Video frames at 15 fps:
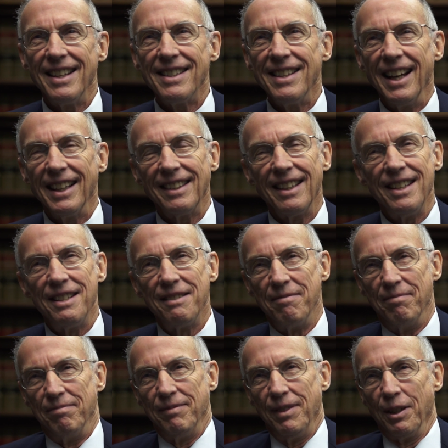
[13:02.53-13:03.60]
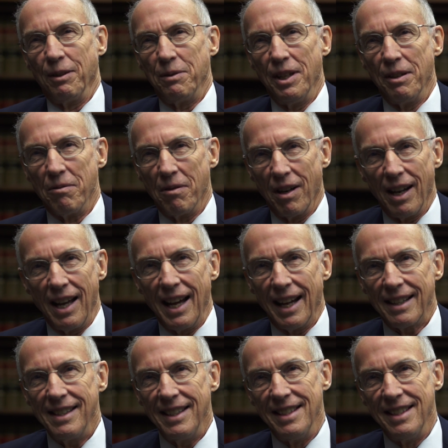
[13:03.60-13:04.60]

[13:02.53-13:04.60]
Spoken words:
it's not that he, you know, didn't relax.